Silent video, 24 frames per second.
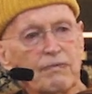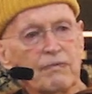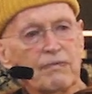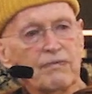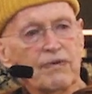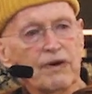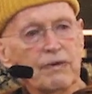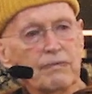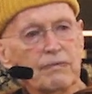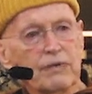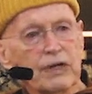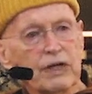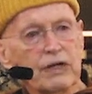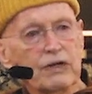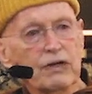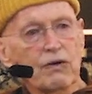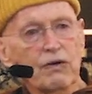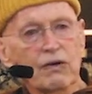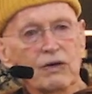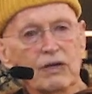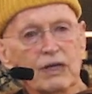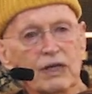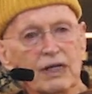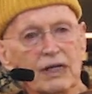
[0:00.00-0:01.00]
from the
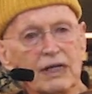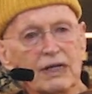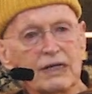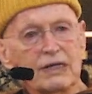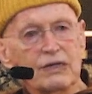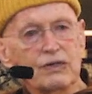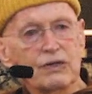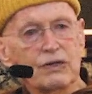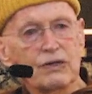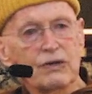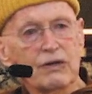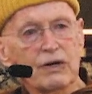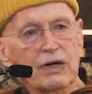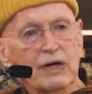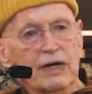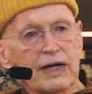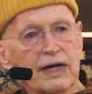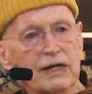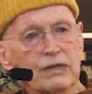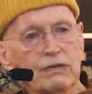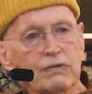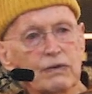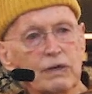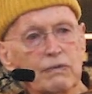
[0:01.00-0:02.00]
Northeast, you're a
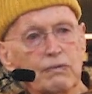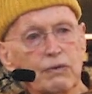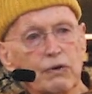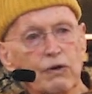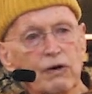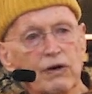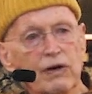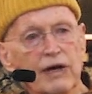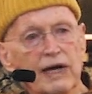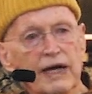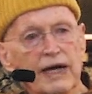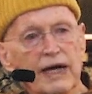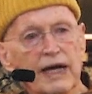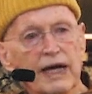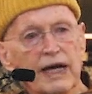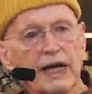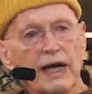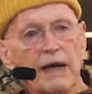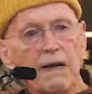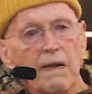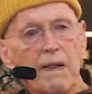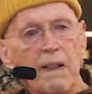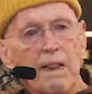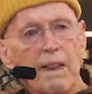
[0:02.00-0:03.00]
country boy,
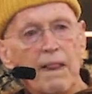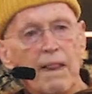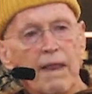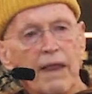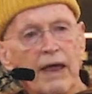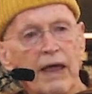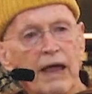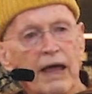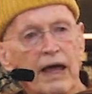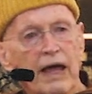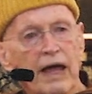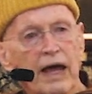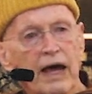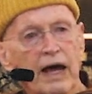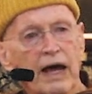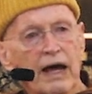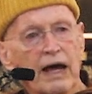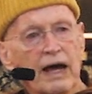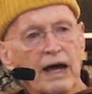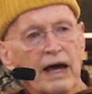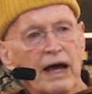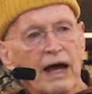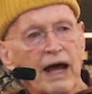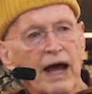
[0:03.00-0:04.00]

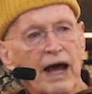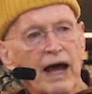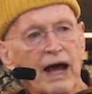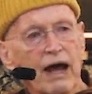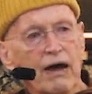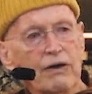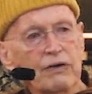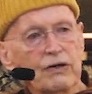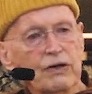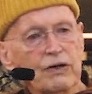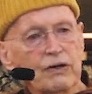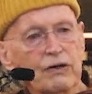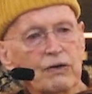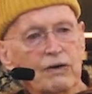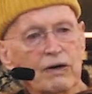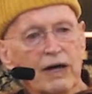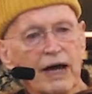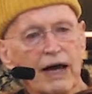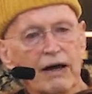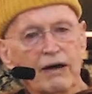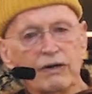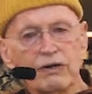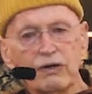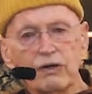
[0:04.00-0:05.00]
how
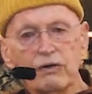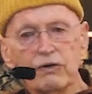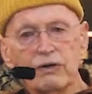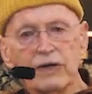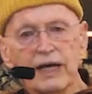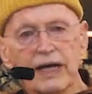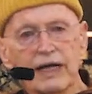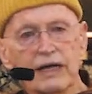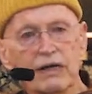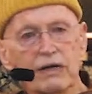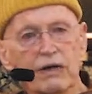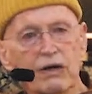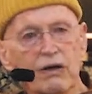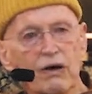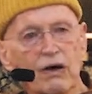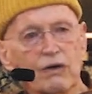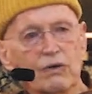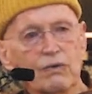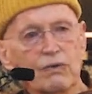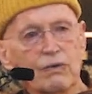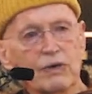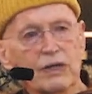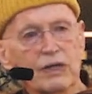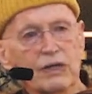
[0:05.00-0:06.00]
do you get
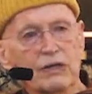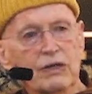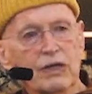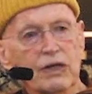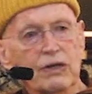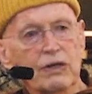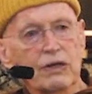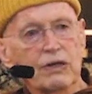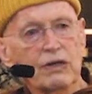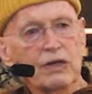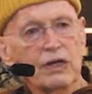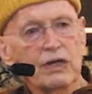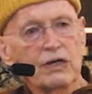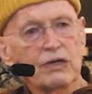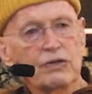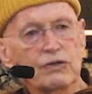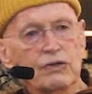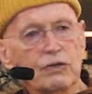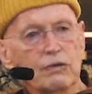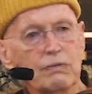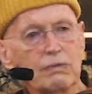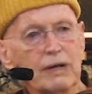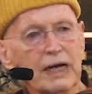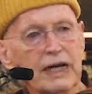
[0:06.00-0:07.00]
along with
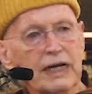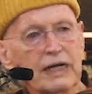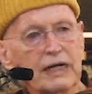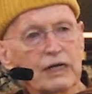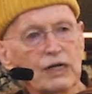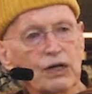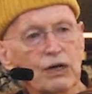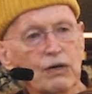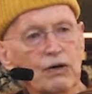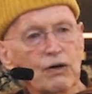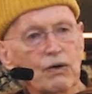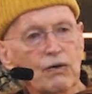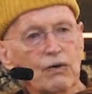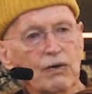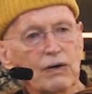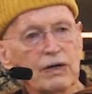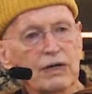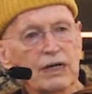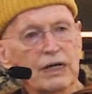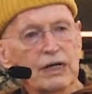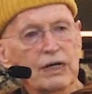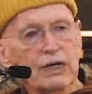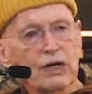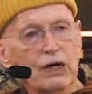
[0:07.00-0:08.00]
Sumedho?
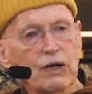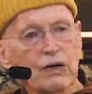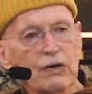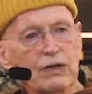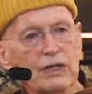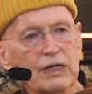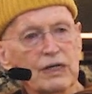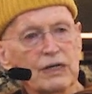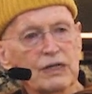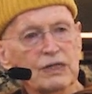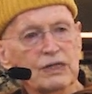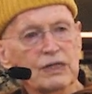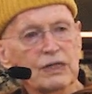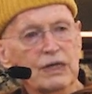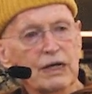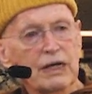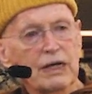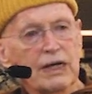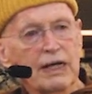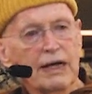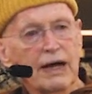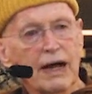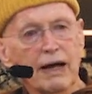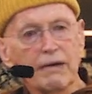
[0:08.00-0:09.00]
He's
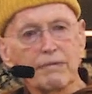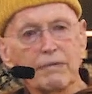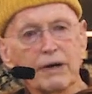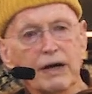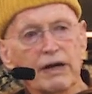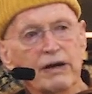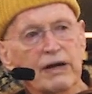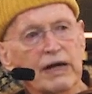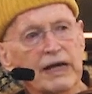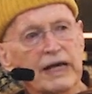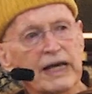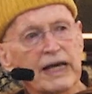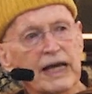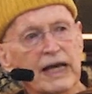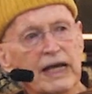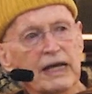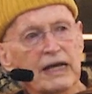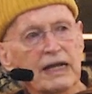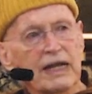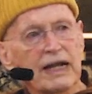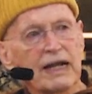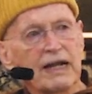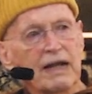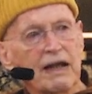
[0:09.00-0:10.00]

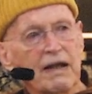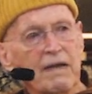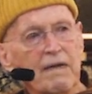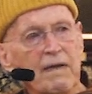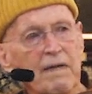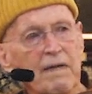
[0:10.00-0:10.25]
American.